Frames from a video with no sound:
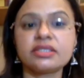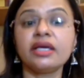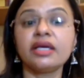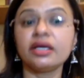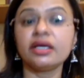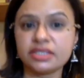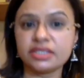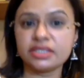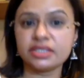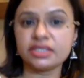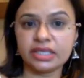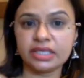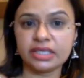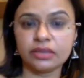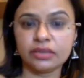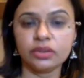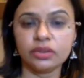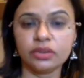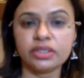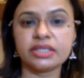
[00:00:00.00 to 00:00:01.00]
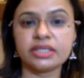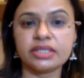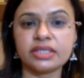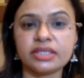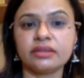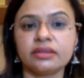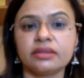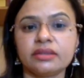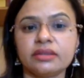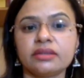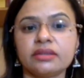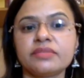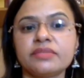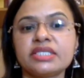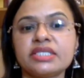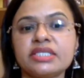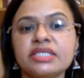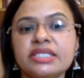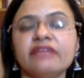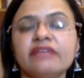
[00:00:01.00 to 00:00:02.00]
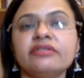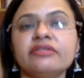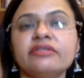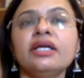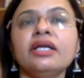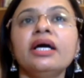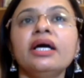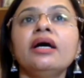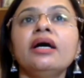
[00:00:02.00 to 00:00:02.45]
they are the stakeholders at the city level.